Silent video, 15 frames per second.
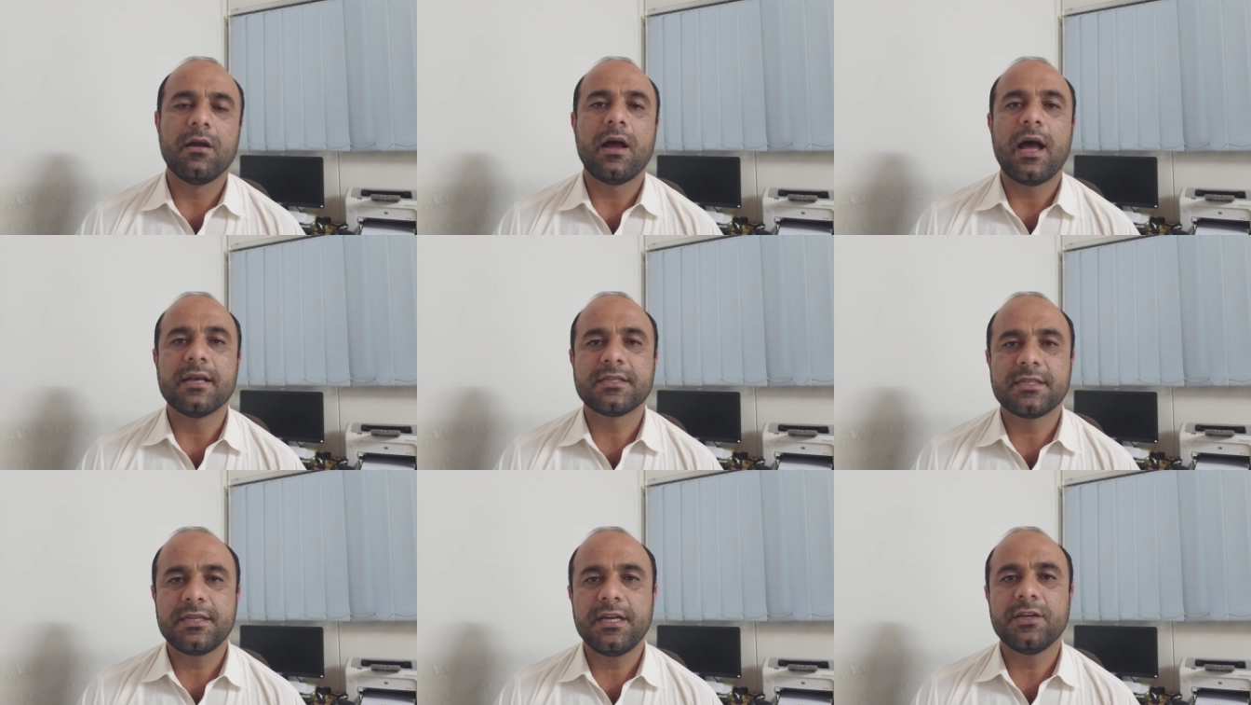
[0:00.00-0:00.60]
a
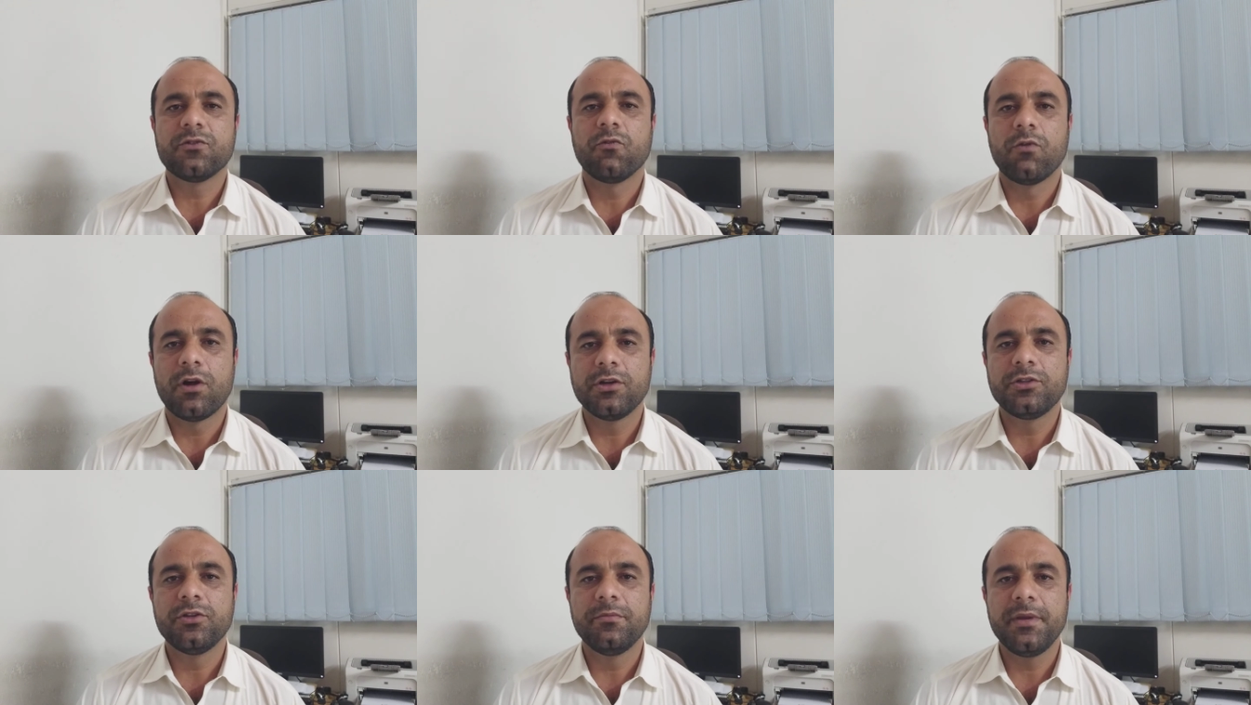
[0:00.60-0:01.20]
state
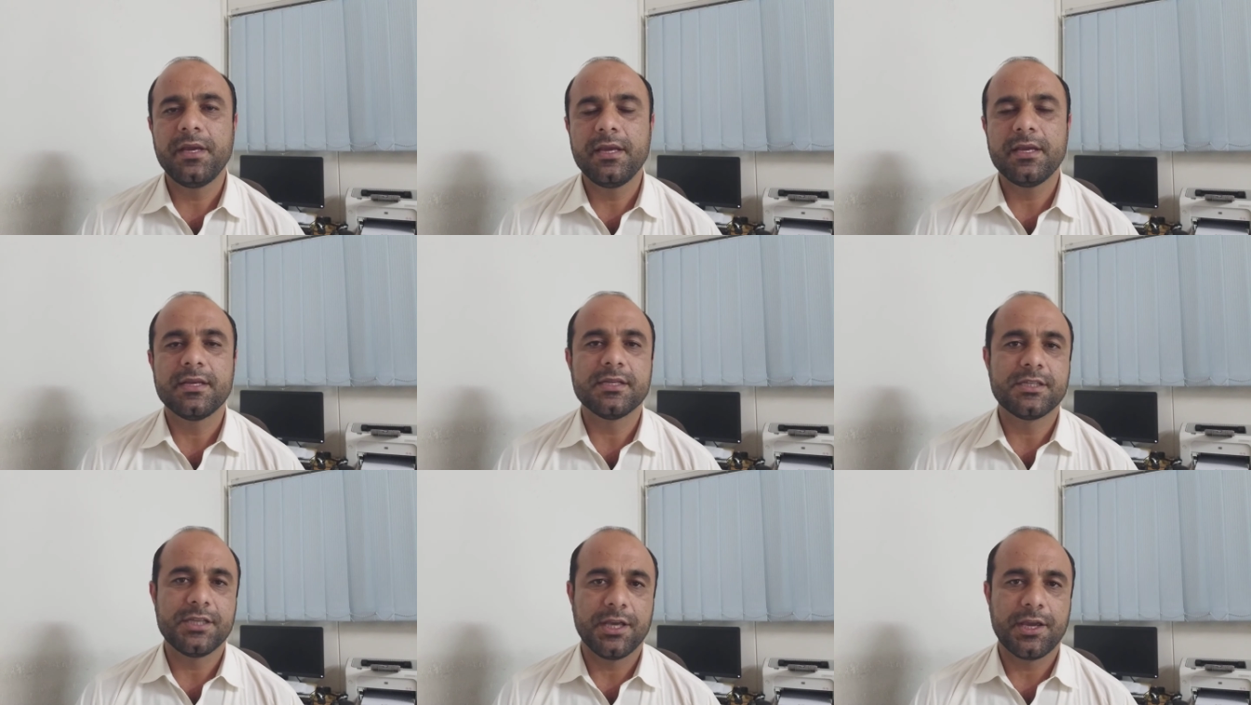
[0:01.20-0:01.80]
want to be
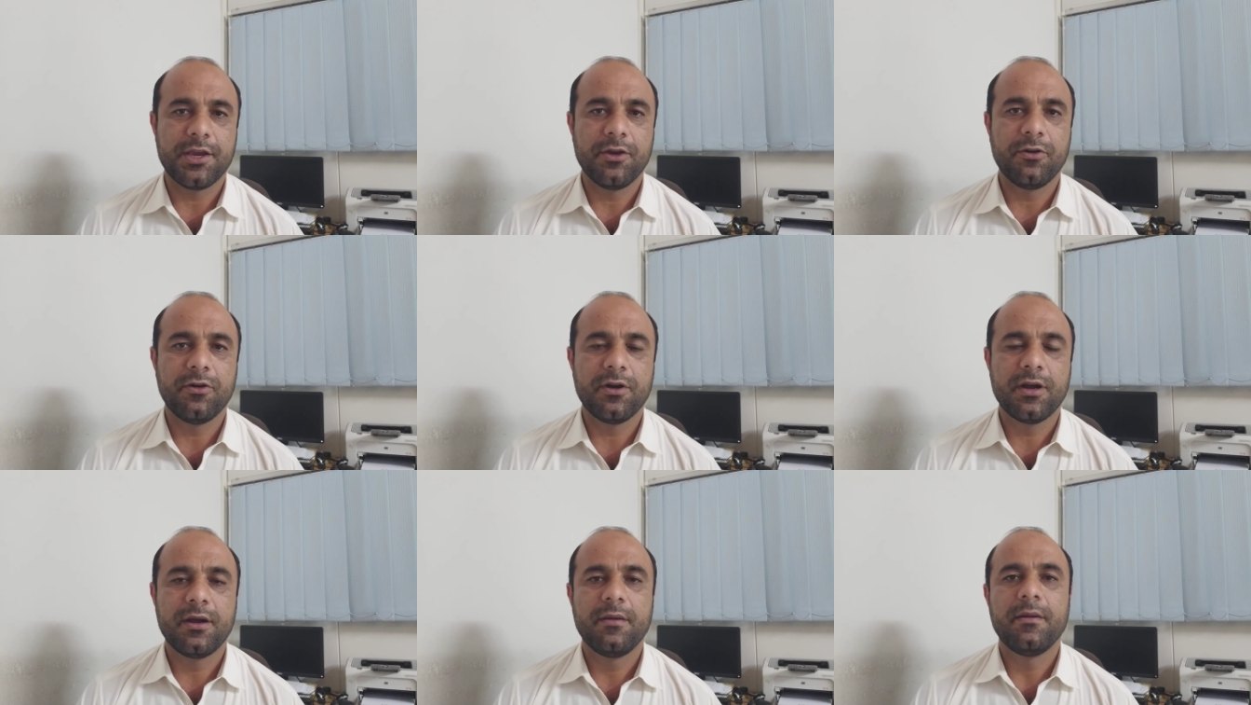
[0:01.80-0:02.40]

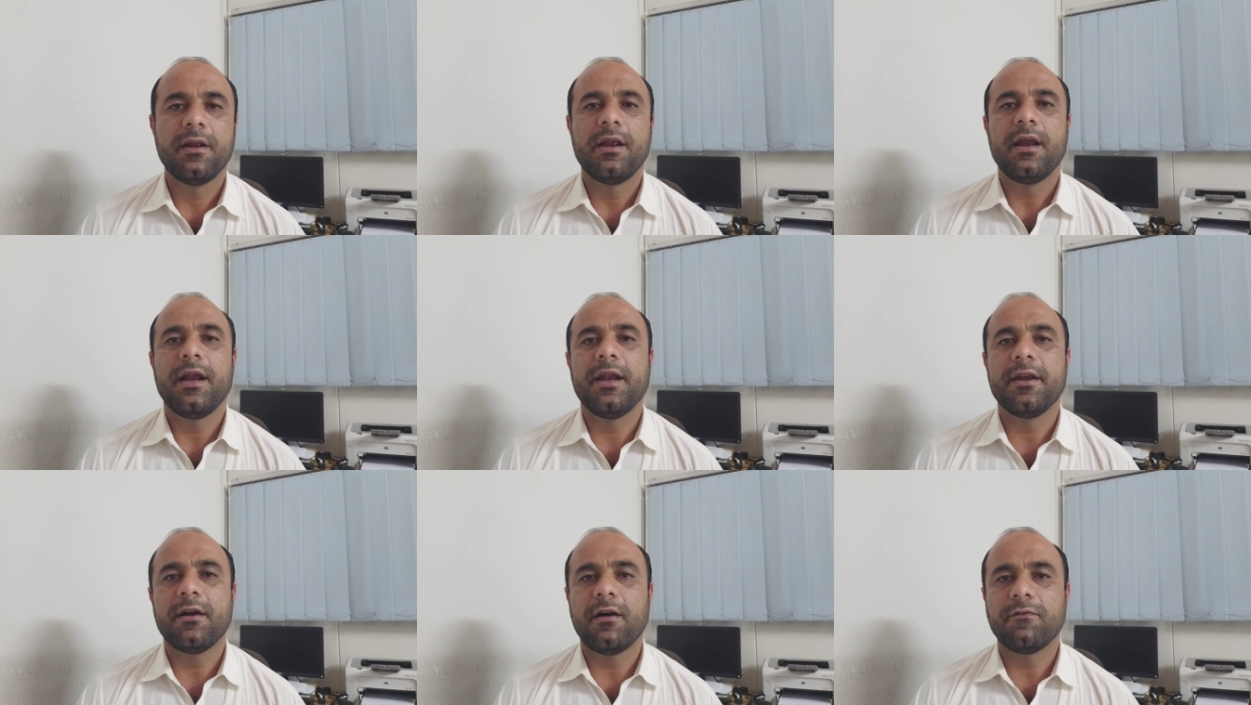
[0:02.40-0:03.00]
secure
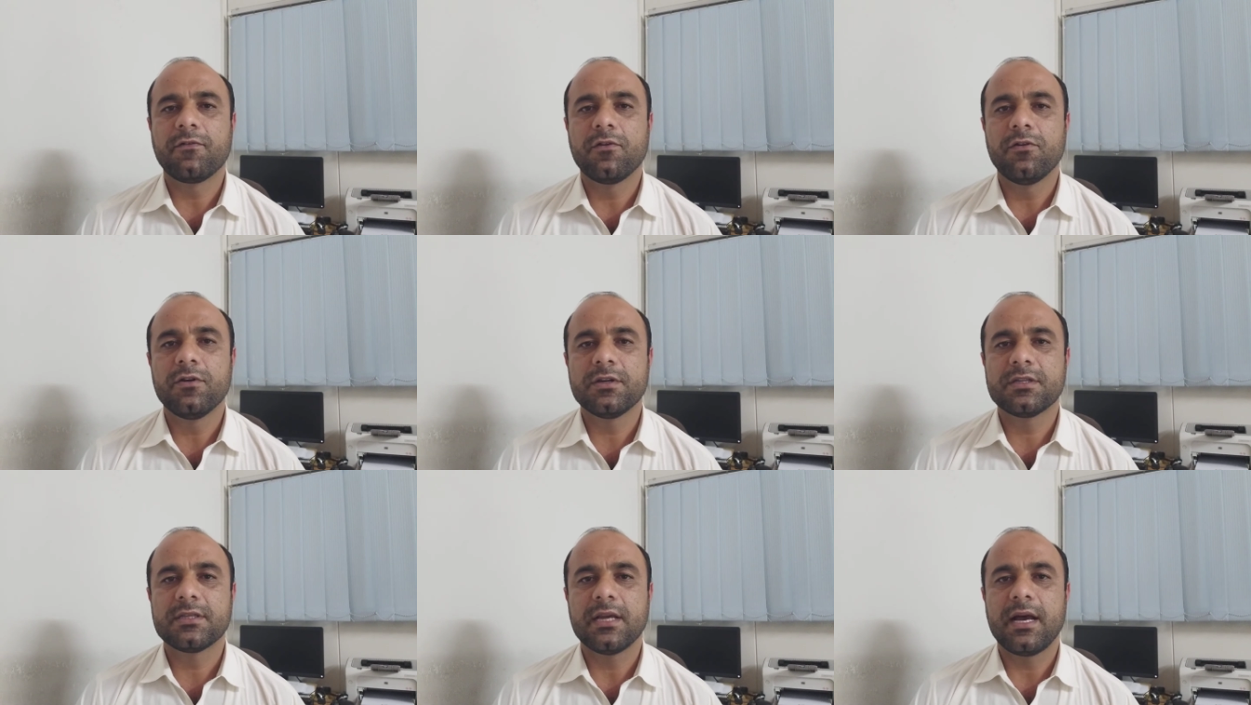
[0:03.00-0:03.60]
and of
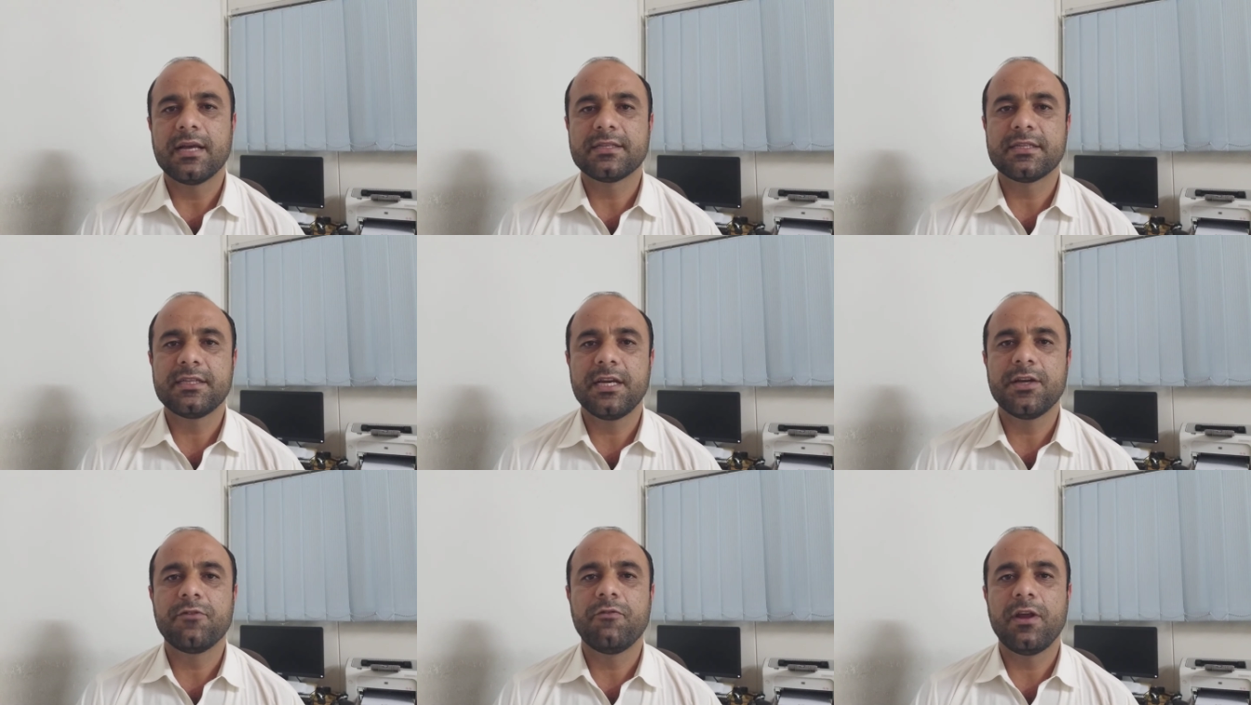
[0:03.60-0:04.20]
course a
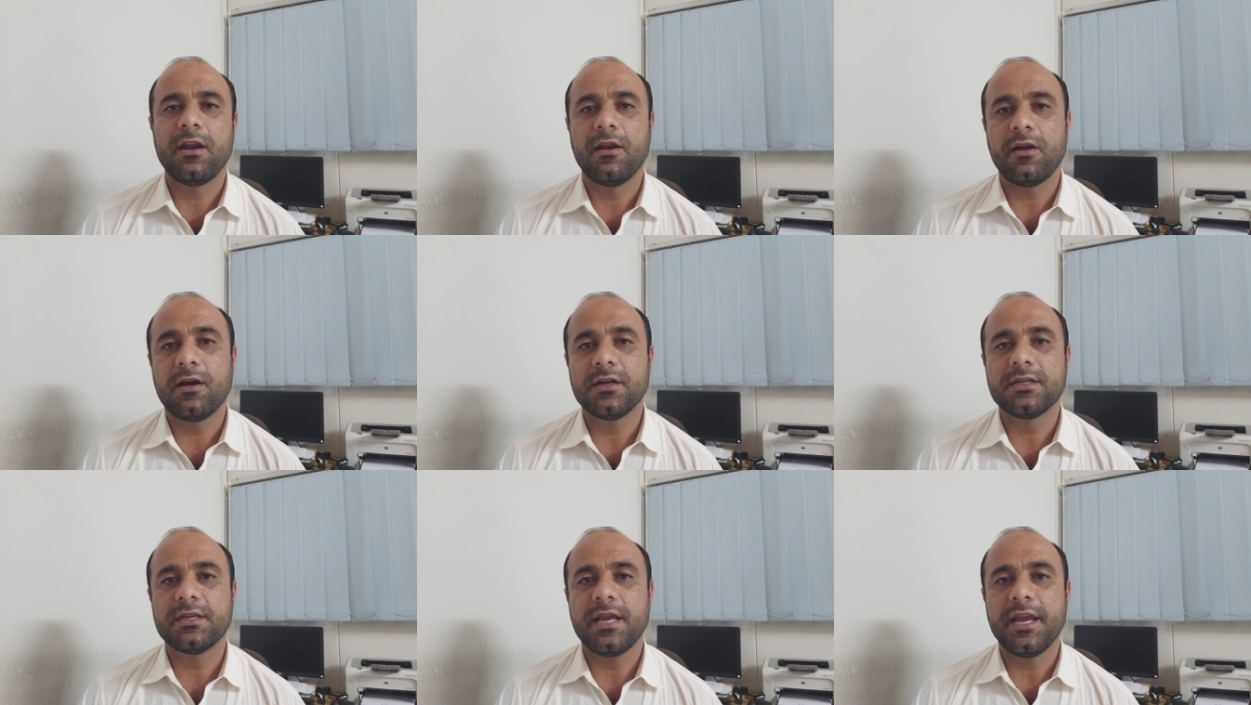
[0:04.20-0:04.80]
state will
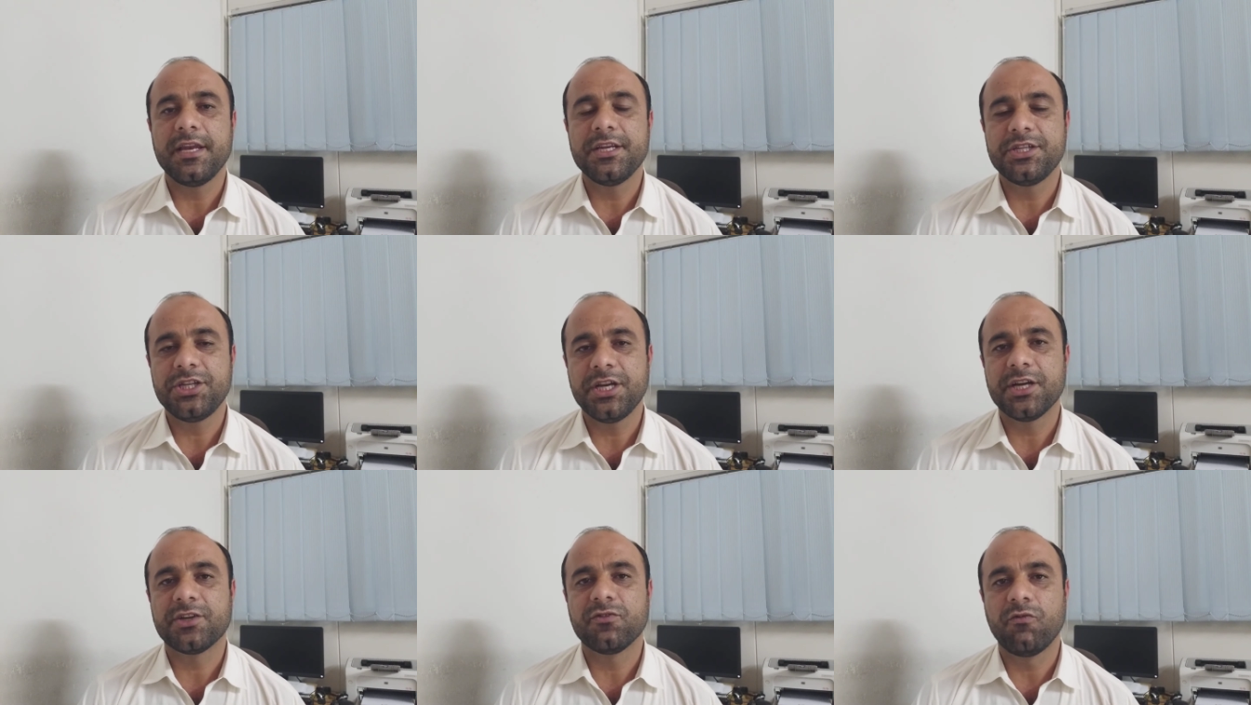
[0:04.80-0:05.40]
not
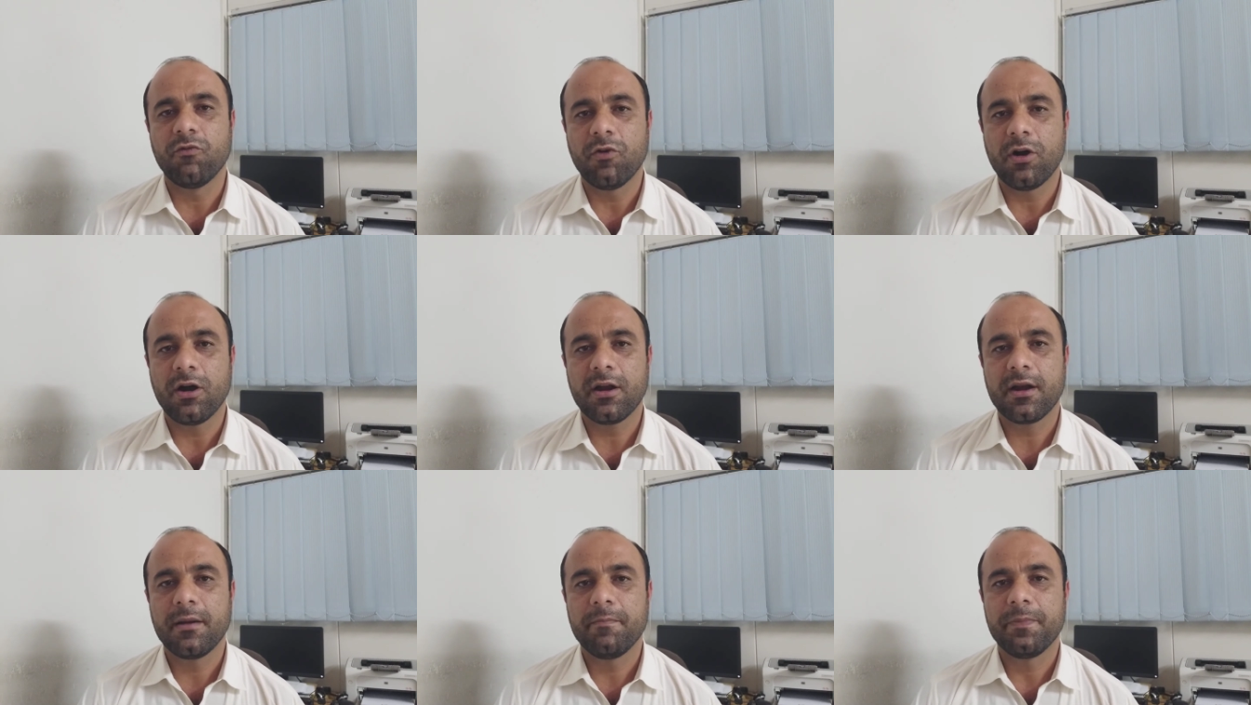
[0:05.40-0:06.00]
initiate
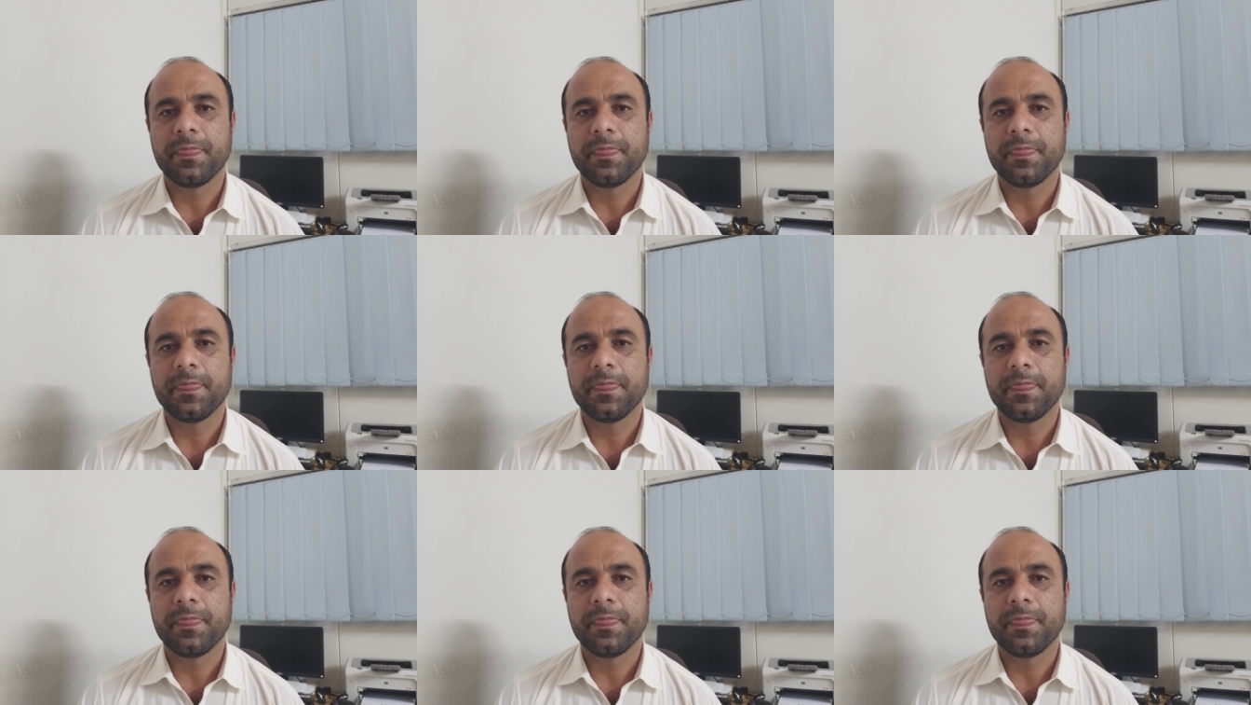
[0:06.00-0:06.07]
war.